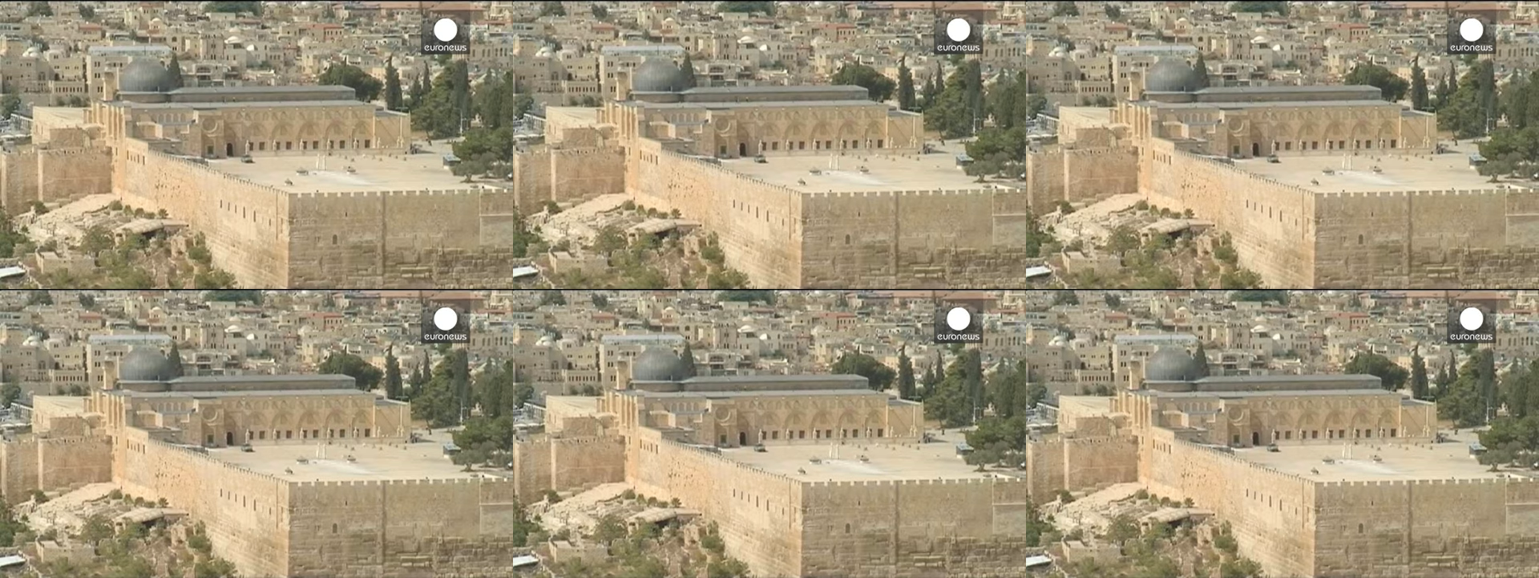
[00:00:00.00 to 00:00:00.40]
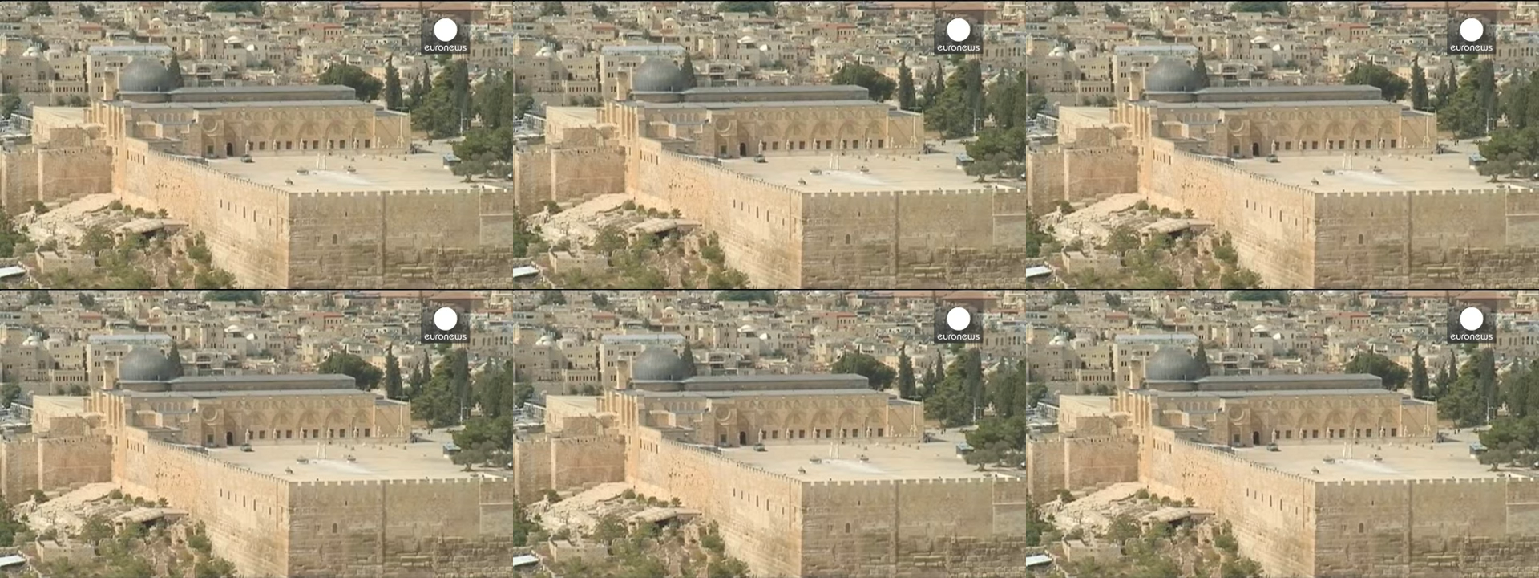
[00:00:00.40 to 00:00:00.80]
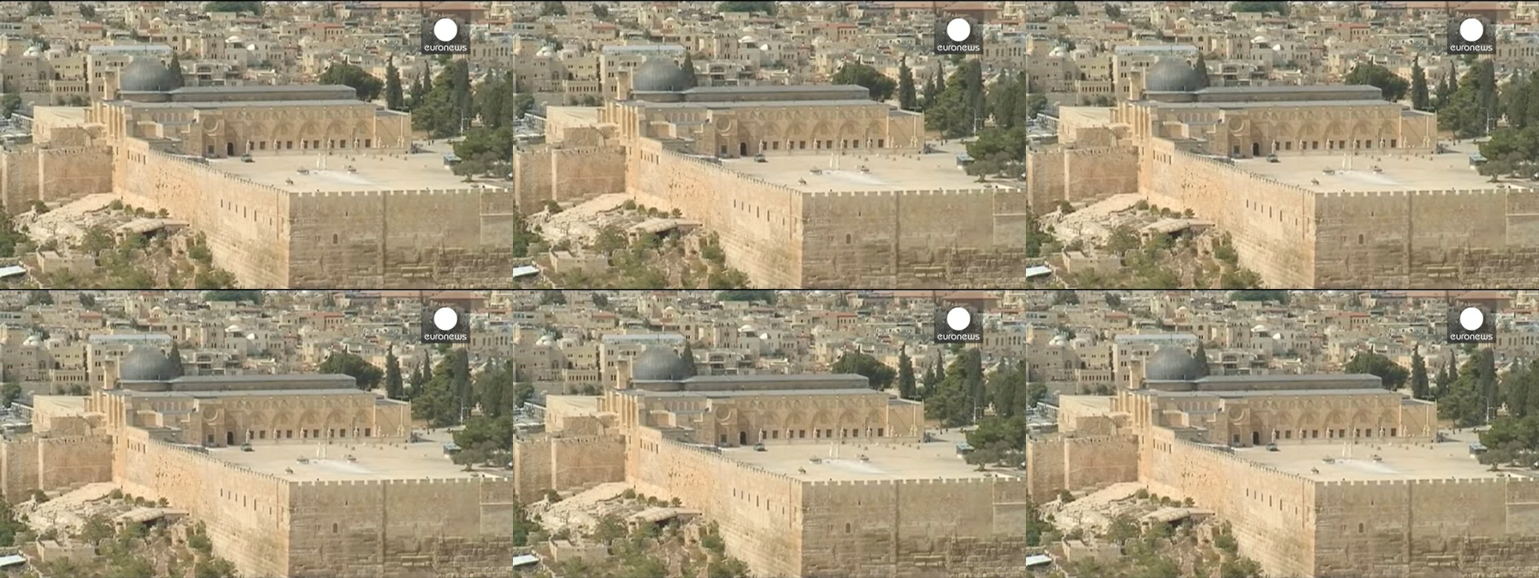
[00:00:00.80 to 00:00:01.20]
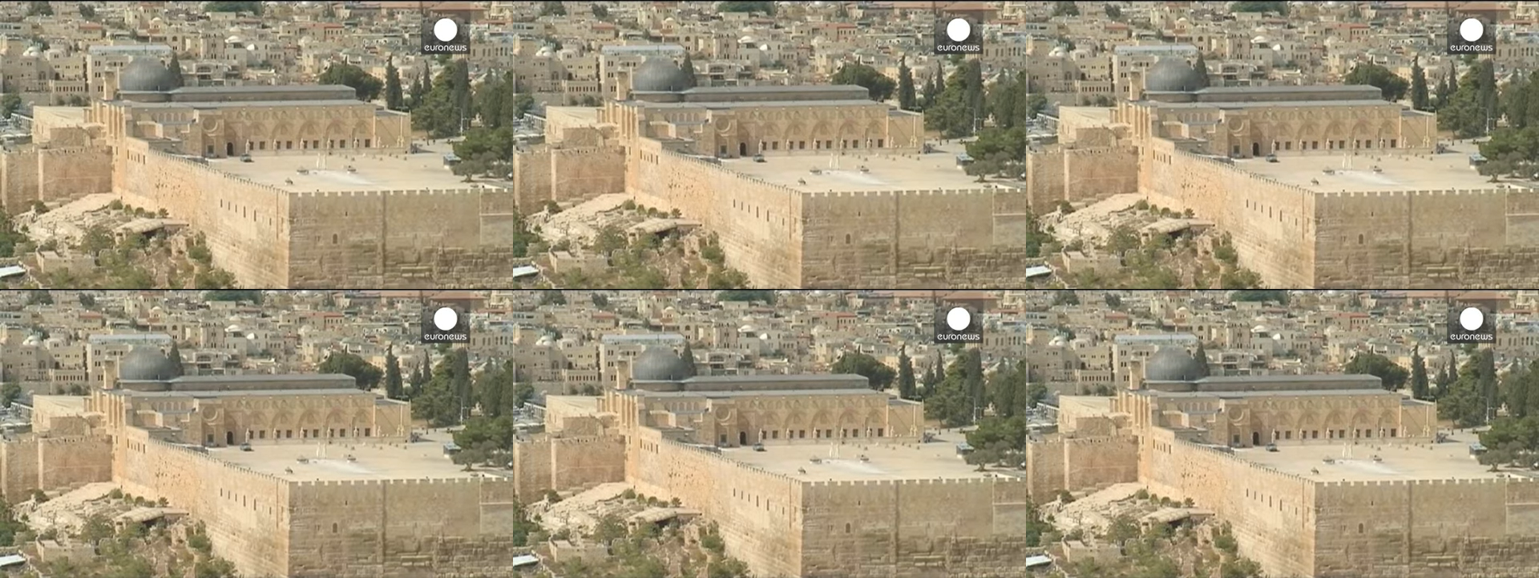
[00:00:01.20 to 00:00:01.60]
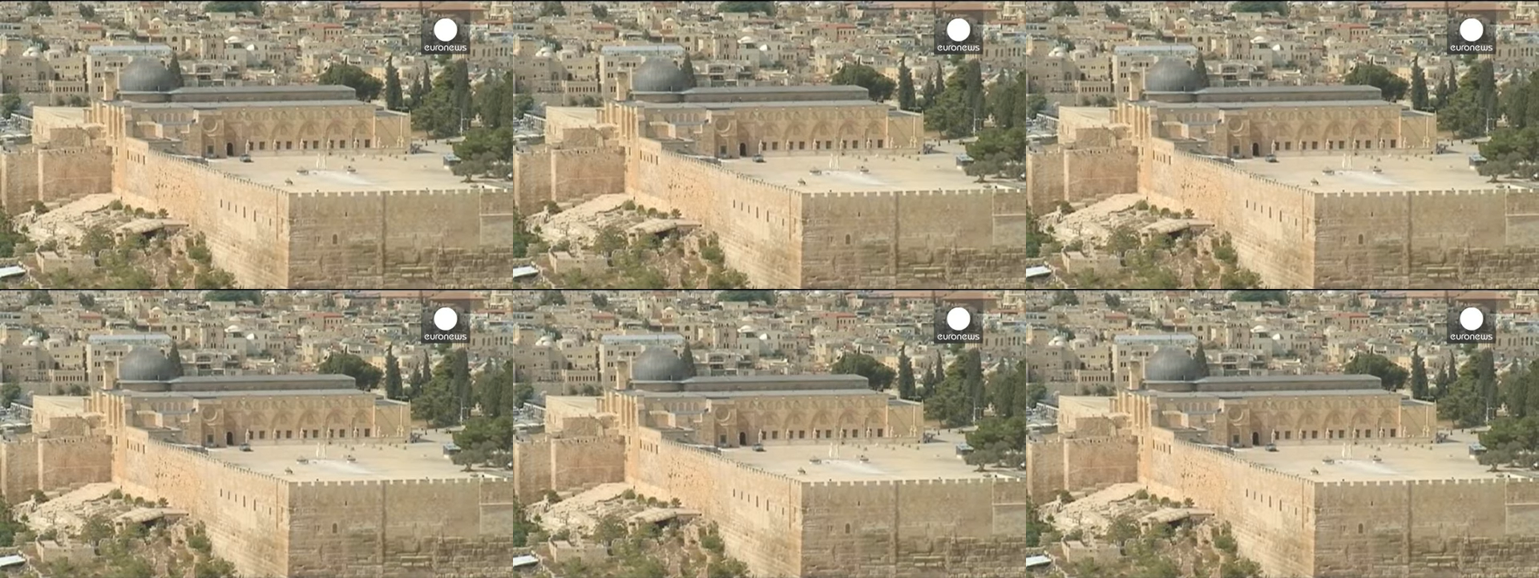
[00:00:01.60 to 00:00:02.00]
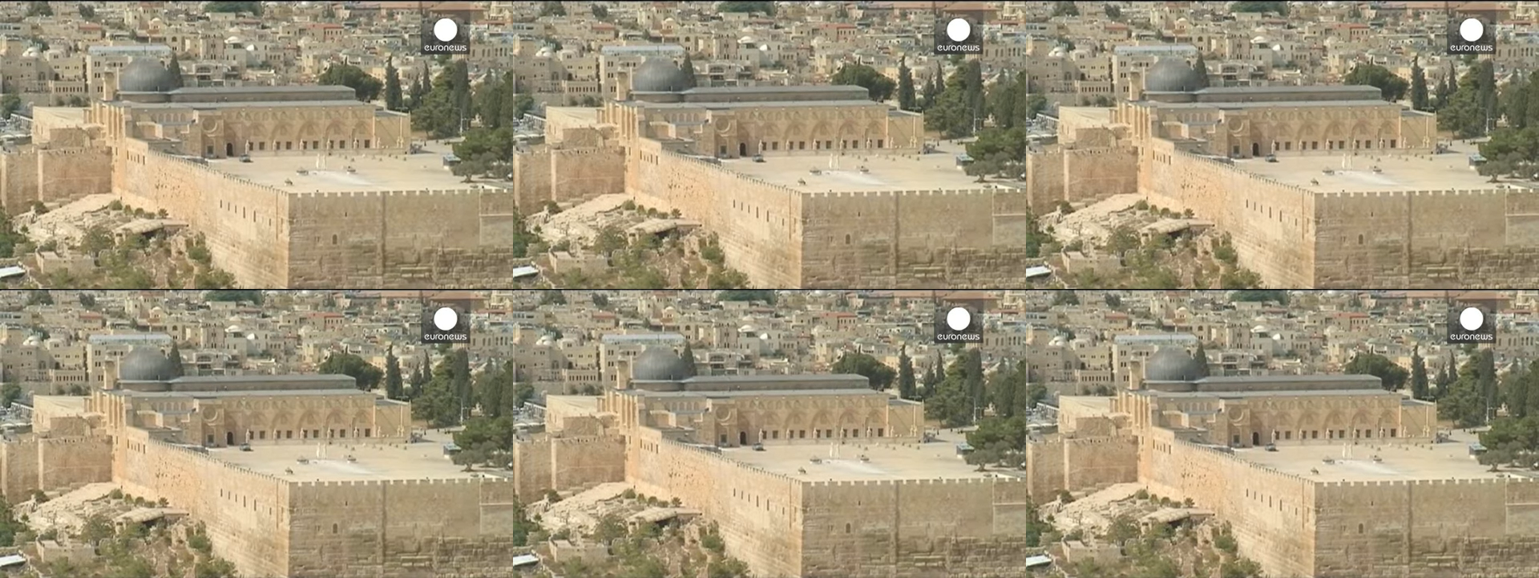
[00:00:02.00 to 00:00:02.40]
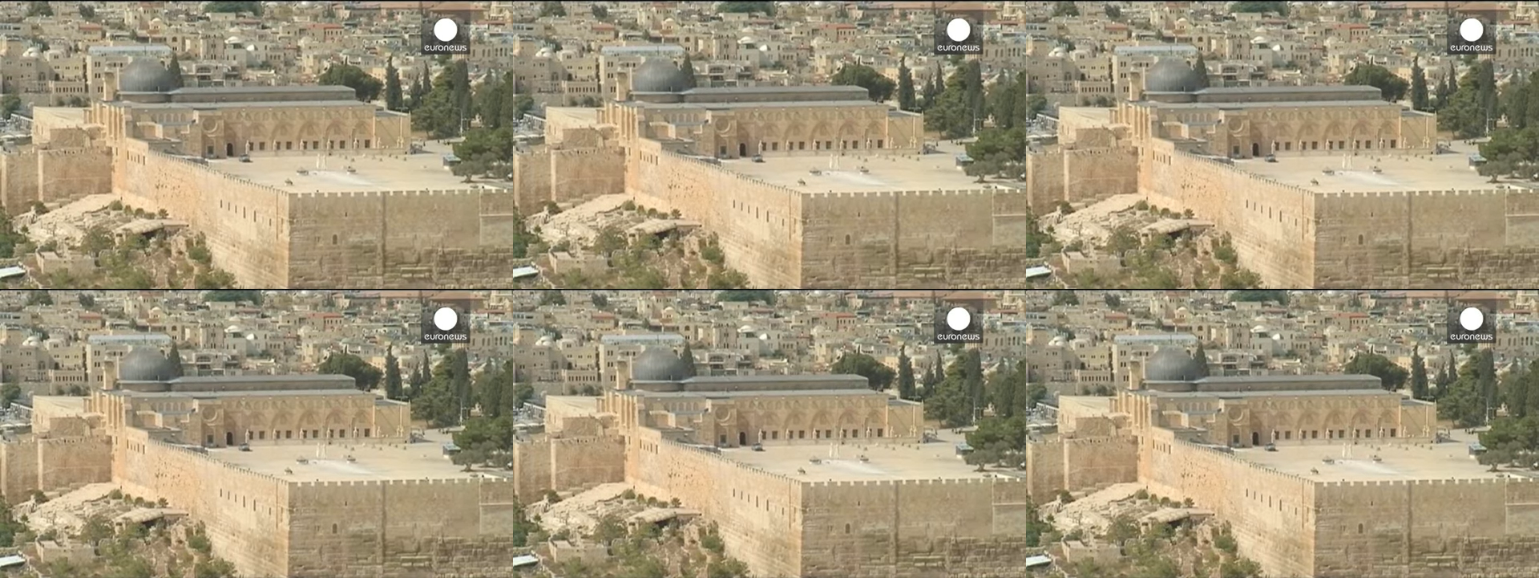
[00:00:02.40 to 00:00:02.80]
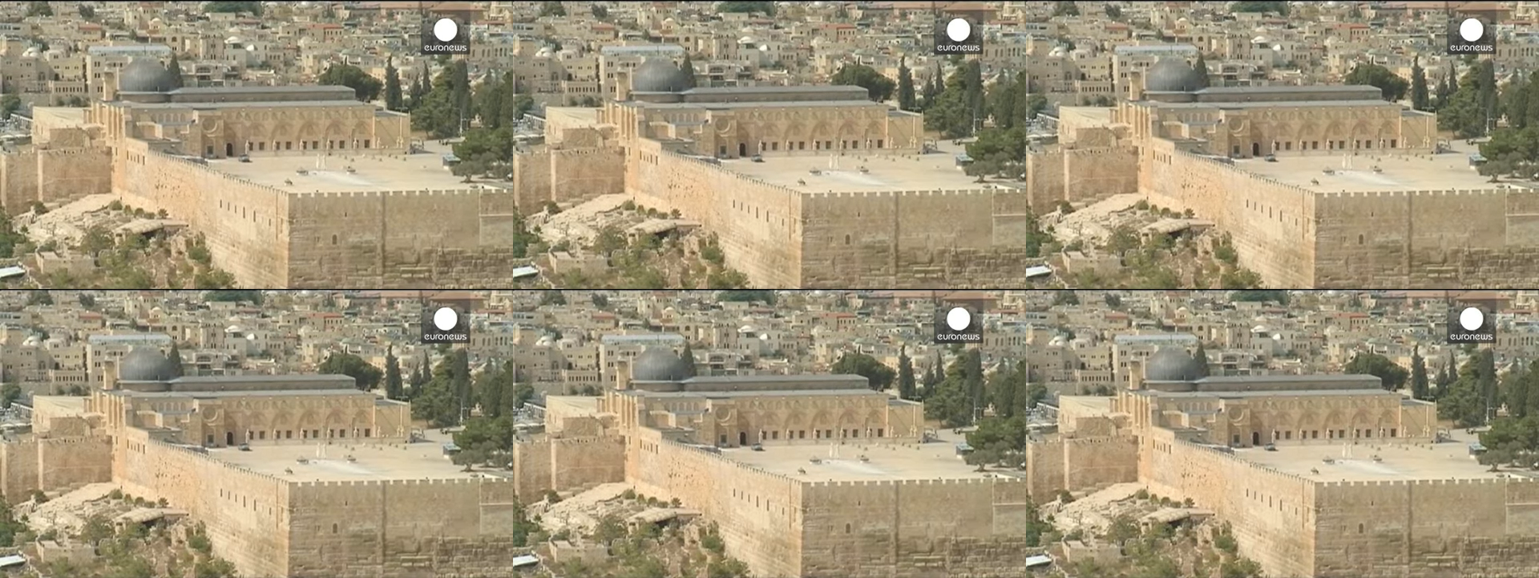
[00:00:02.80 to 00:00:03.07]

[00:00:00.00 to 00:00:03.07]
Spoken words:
No face is visible, so there are no lips to read.